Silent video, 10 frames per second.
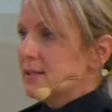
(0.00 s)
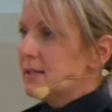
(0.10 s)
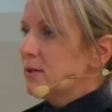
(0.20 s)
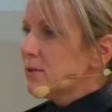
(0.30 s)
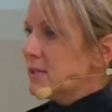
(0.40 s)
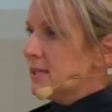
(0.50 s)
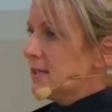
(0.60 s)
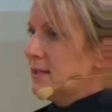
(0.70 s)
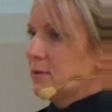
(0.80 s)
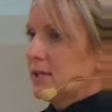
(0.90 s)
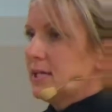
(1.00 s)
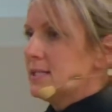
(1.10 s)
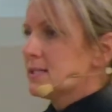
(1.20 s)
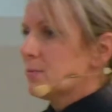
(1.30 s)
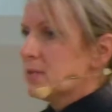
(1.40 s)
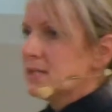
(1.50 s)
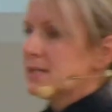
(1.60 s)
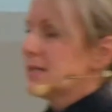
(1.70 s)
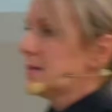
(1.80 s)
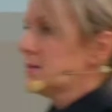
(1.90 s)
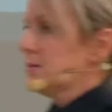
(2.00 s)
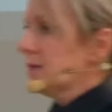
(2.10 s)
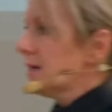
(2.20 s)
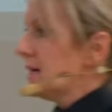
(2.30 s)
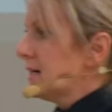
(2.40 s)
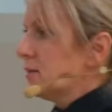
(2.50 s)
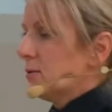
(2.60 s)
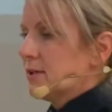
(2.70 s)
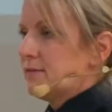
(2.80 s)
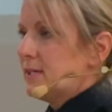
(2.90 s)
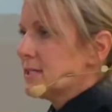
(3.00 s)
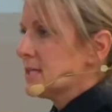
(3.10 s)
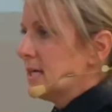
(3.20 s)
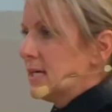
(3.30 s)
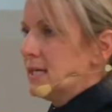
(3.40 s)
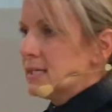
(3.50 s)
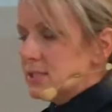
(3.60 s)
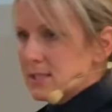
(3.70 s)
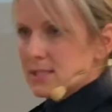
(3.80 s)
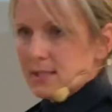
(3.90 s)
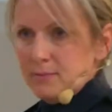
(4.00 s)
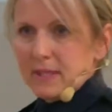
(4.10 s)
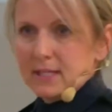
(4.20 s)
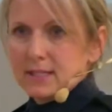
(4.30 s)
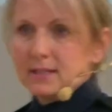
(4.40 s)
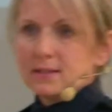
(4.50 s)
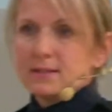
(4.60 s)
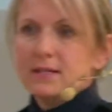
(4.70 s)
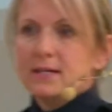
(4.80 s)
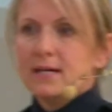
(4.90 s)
They were thinking they were getting something to get a quick high, quick fix, just something little.